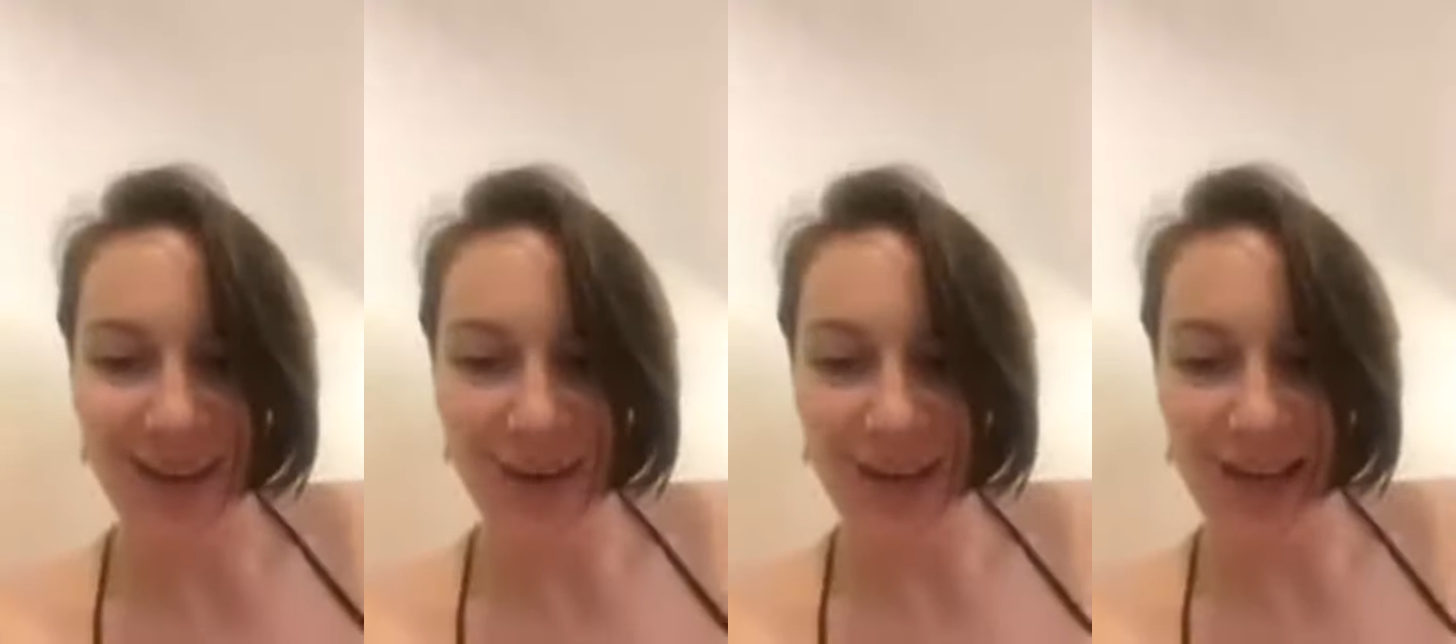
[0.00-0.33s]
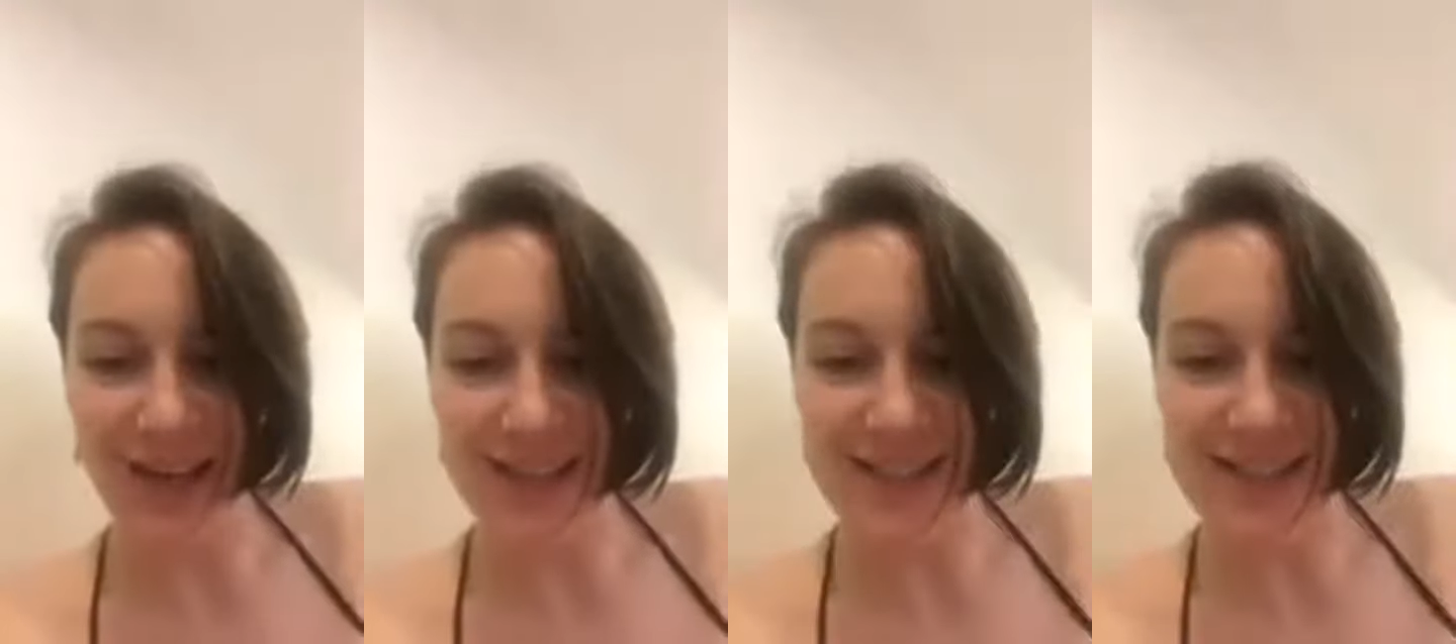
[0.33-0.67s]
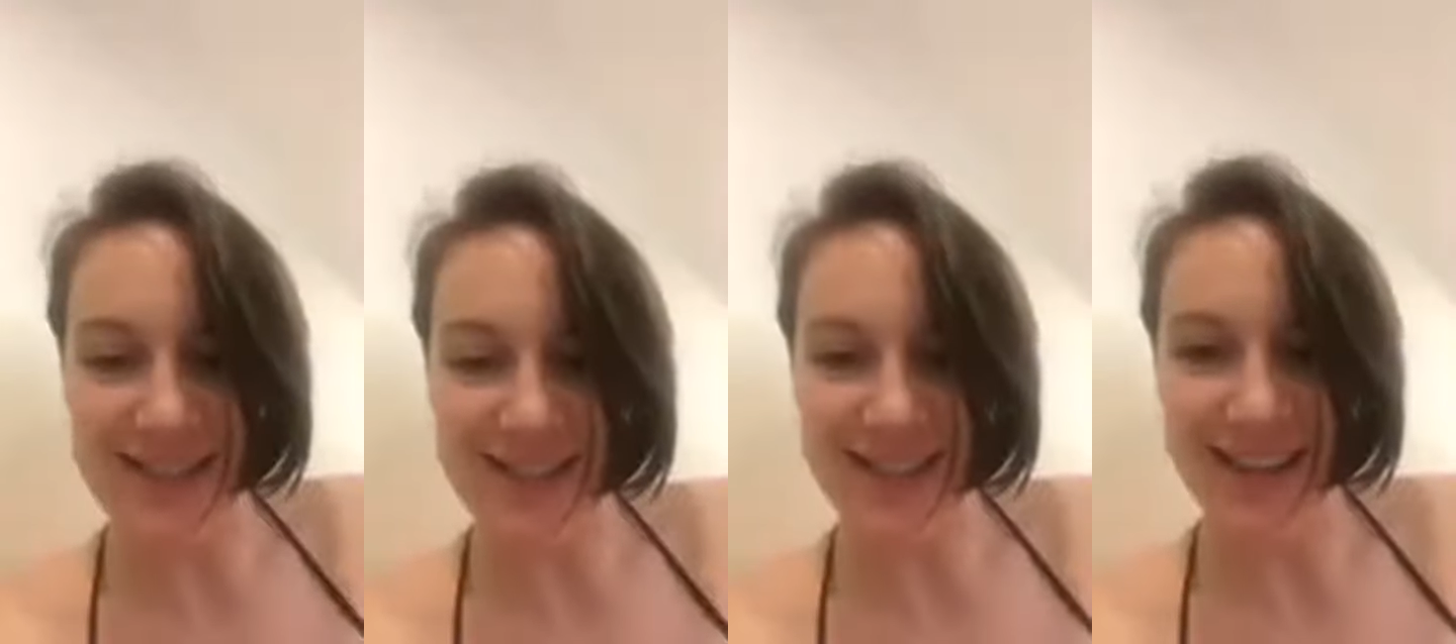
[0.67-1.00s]
Okay,
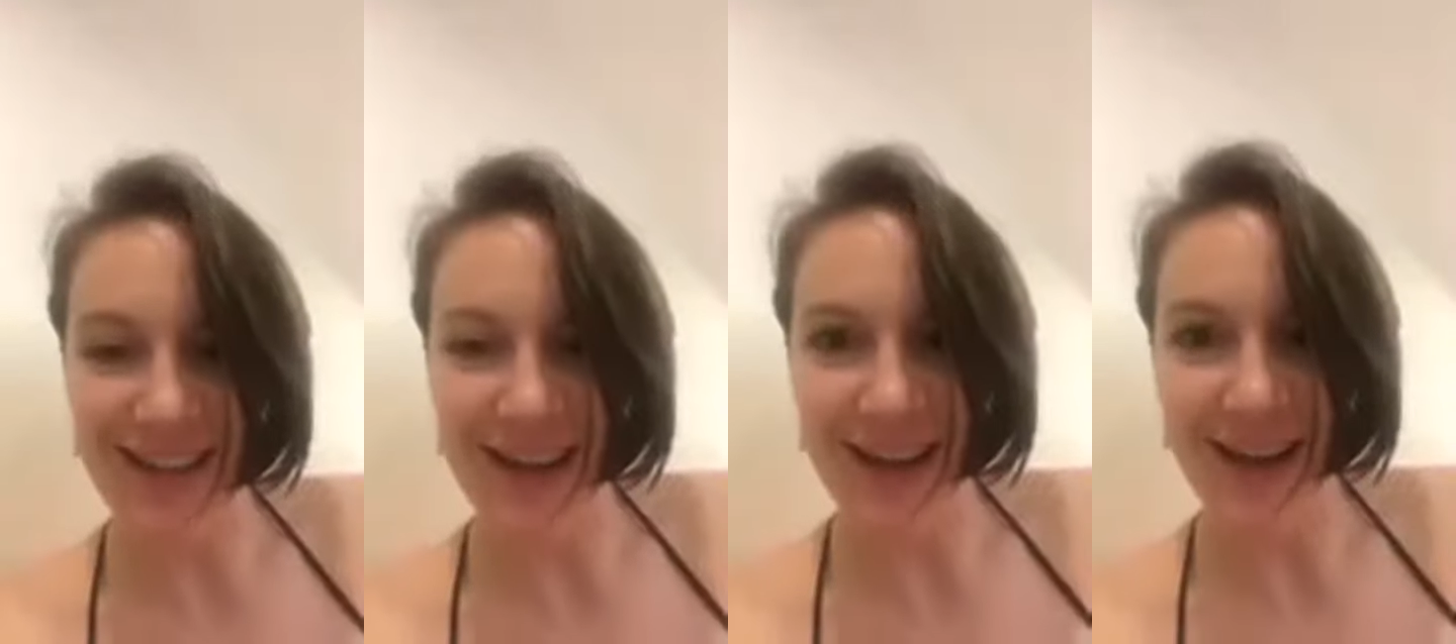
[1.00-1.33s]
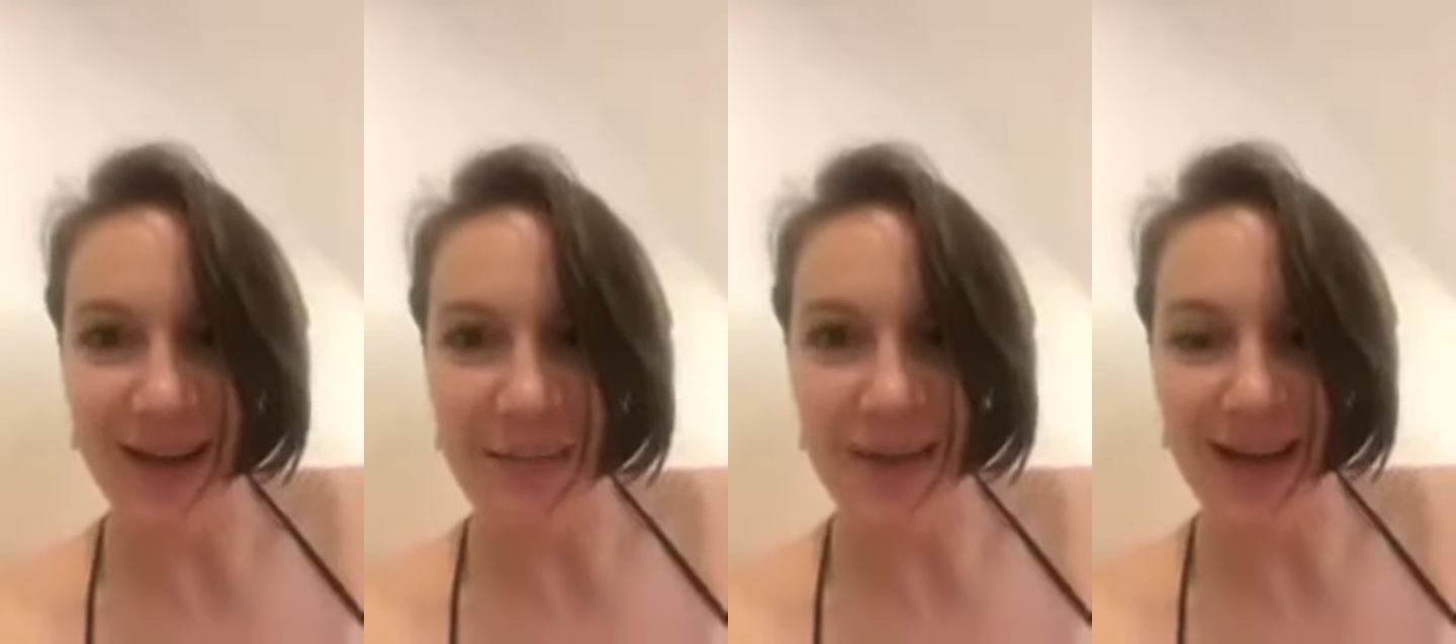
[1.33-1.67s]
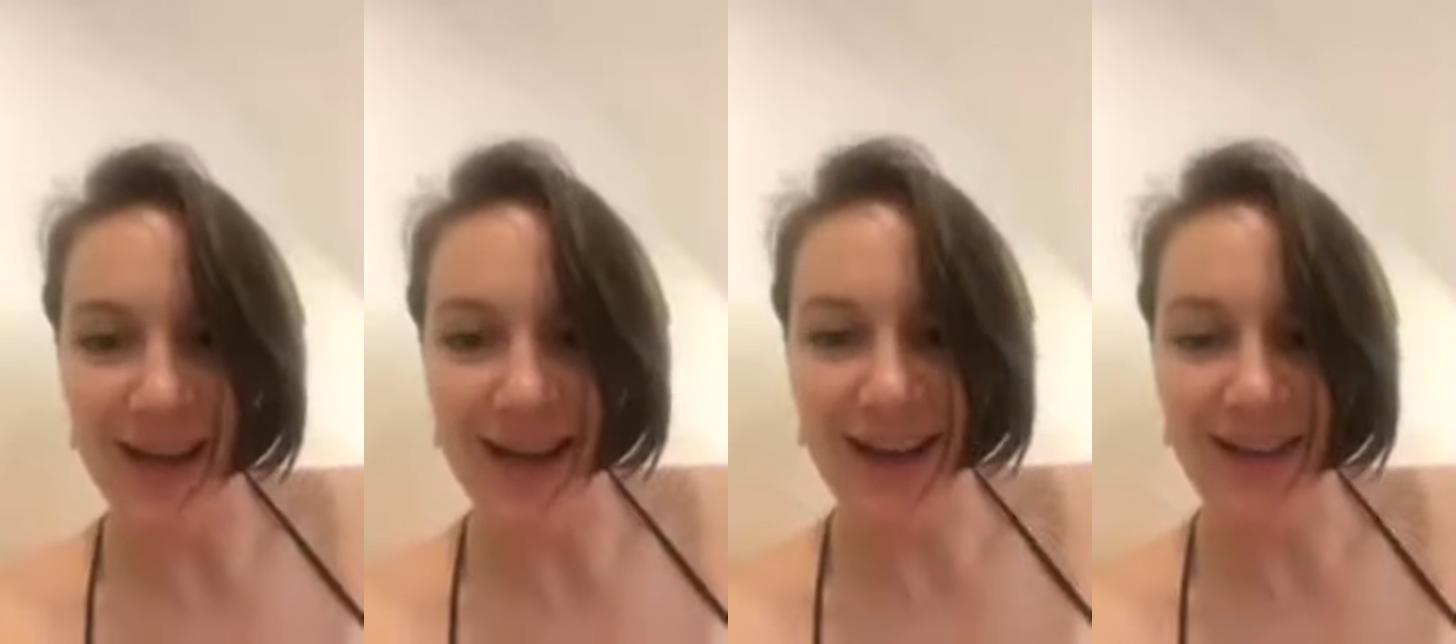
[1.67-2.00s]
guys, I'm gonna
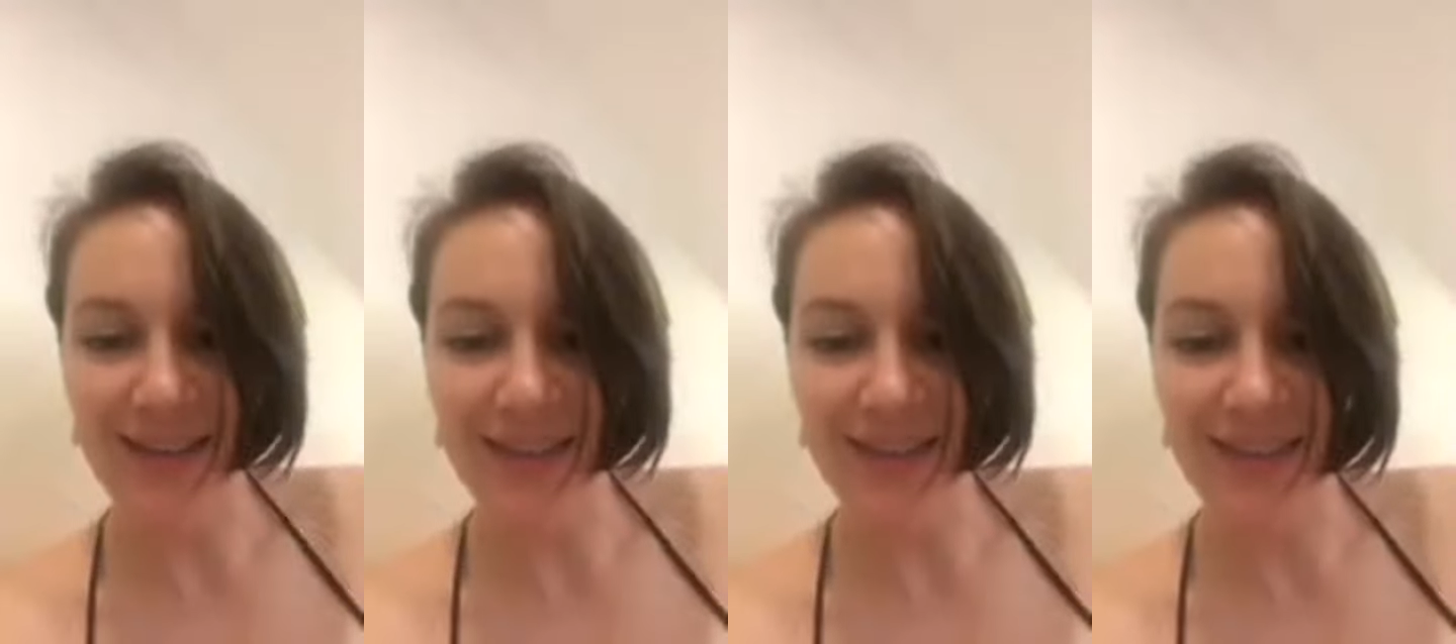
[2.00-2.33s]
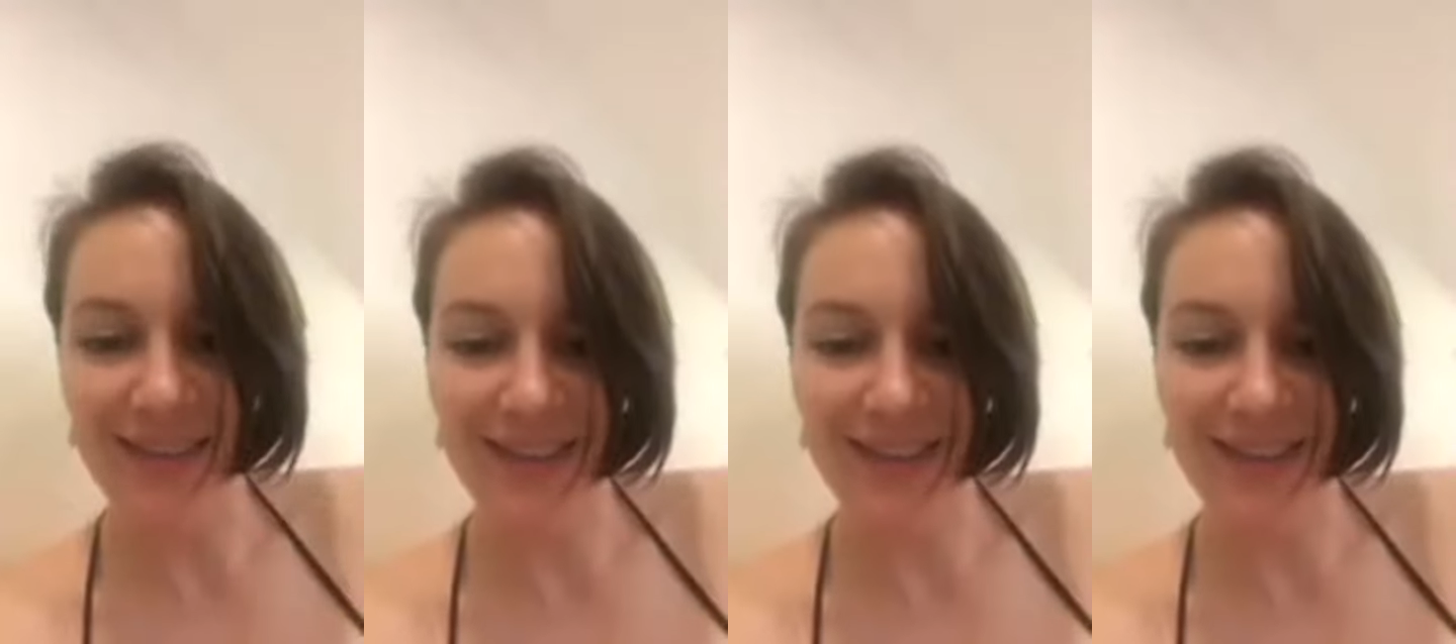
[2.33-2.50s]
have.